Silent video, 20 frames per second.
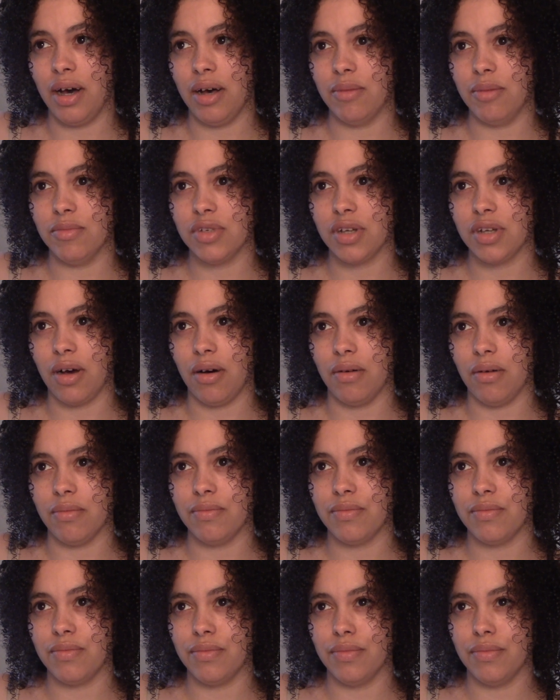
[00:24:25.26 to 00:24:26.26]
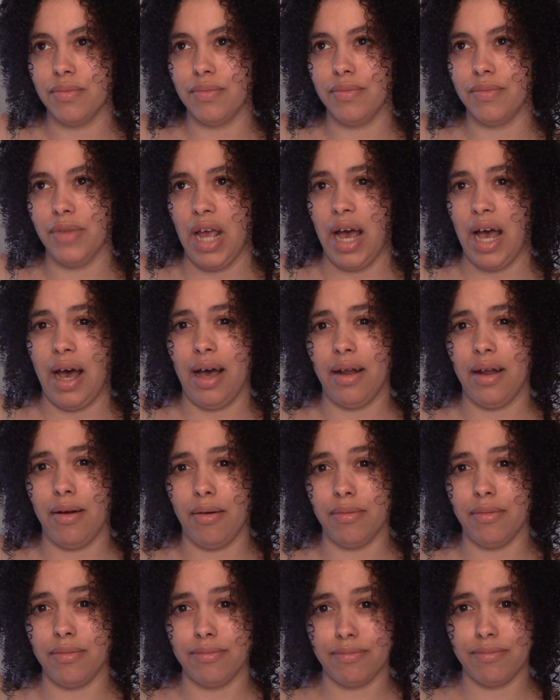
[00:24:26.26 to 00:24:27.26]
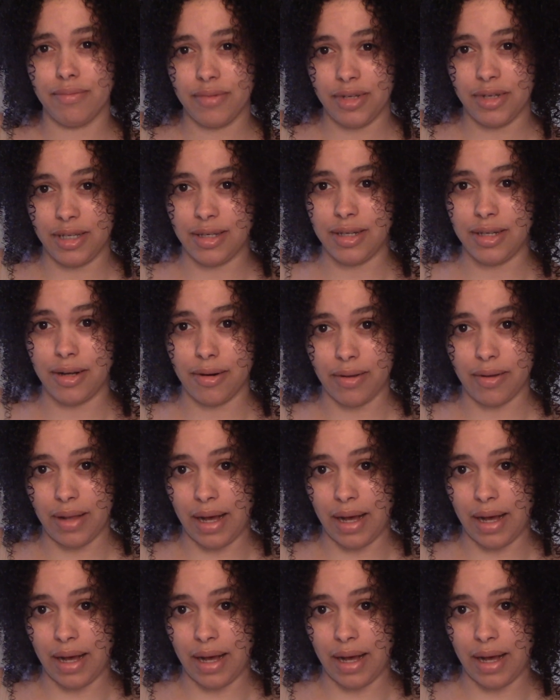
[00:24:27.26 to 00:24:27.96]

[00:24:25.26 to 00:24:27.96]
So, yeah, I don't consider